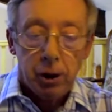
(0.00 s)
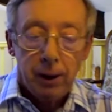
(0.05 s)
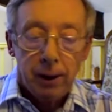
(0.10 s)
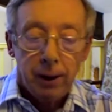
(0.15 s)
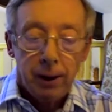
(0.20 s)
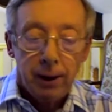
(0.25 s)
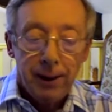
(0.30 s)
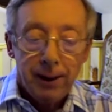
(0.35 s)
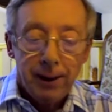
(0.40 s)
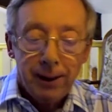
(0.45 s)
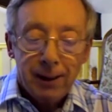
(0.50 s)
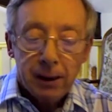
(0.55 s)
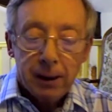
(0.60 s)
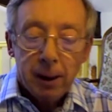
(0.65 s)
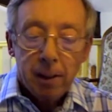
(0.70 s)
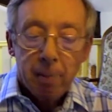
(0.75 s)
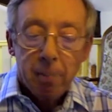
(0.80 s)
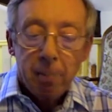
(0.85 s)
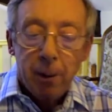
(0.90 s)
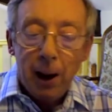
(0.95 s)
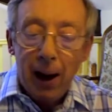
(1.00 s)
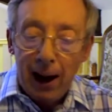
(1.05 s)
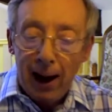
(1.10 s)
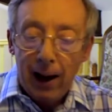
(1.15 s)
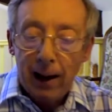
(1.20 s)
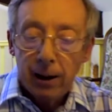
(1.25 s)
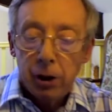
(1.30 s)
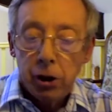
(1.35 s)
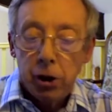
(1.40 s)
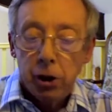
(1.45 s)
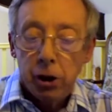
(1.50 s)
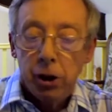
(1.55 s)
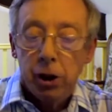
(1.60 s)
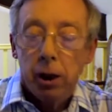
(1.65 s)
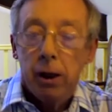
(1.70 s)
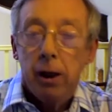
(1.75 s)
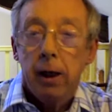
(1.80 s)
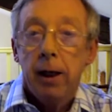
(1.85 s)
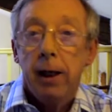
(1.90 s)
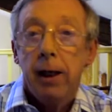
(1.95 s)
And this patch
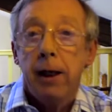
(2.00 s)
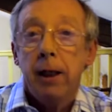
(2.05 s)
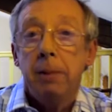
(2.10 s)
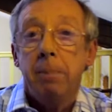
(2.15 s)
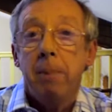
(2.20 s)
is